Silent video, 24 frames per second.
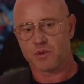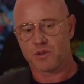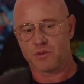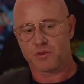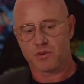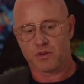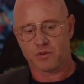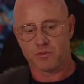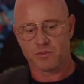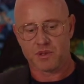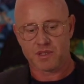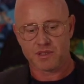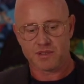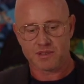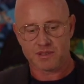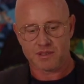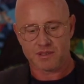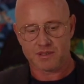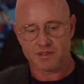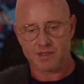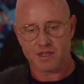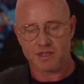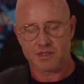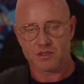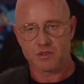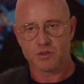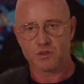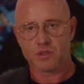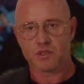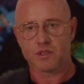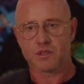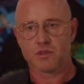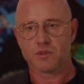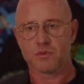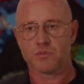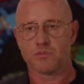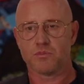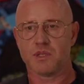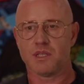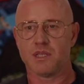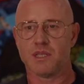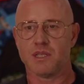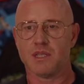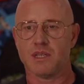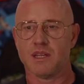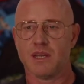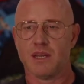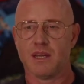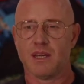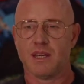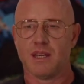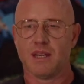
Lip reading: of business is that you could be